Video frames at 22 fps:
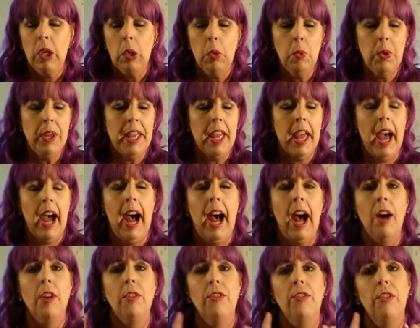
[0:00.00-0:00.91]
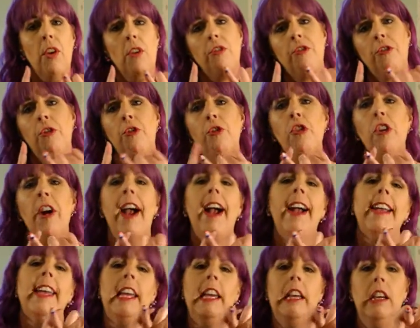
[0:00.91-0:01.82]
We have
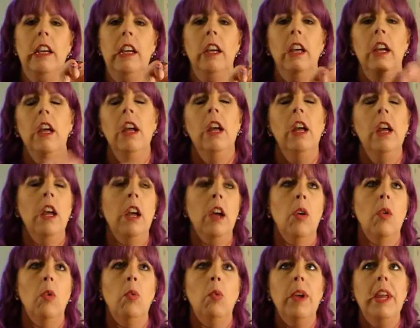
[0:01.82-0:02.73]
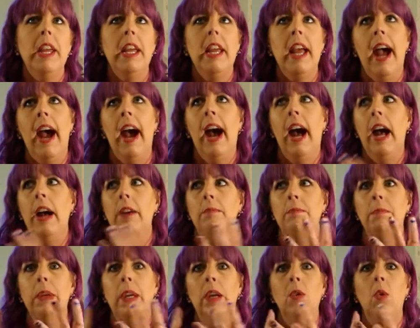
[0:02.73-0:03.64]
fracking. We have
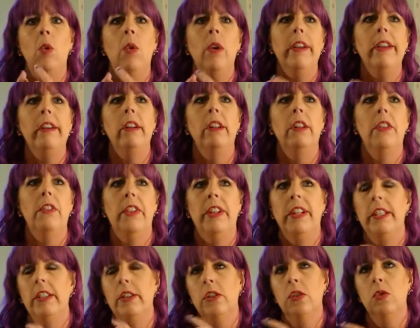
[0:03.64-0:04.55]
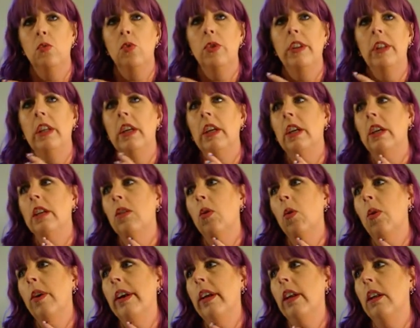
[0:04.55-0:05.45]
big oil that is drilling
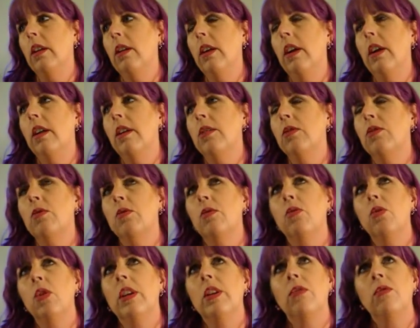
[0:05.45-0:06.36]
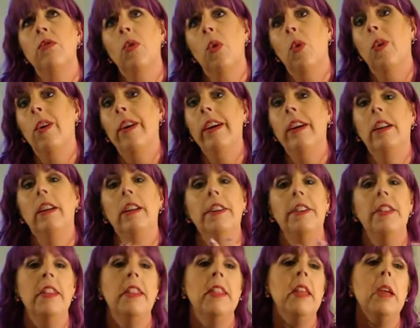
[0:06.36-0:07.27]
for oil,
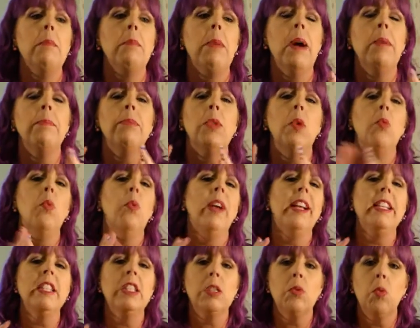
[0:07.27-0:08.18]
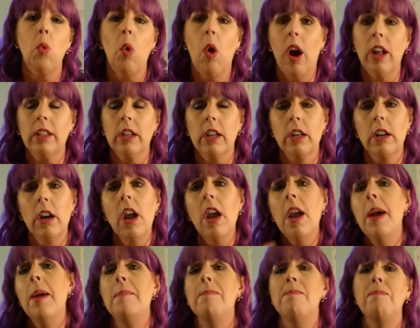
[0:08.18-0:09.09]
and then they pump the wastewater
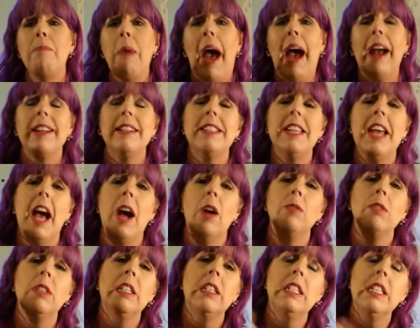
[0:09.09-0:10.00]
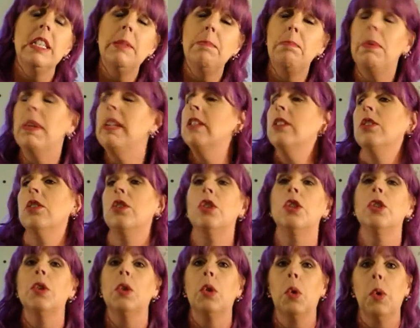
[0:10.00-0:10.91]
back down deep into
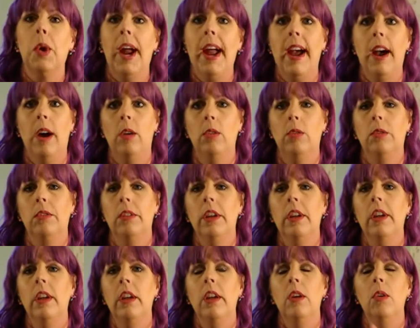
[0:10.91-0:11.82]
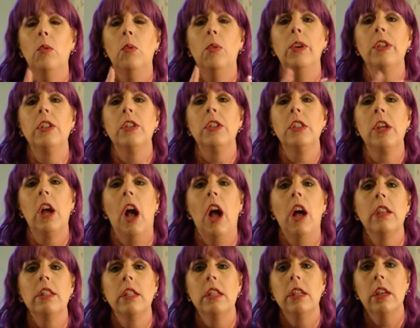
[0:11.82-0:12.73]
the ground, which is
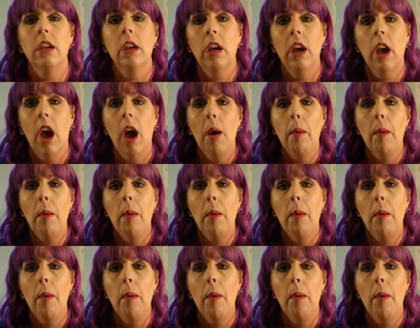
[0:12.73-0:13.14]
causing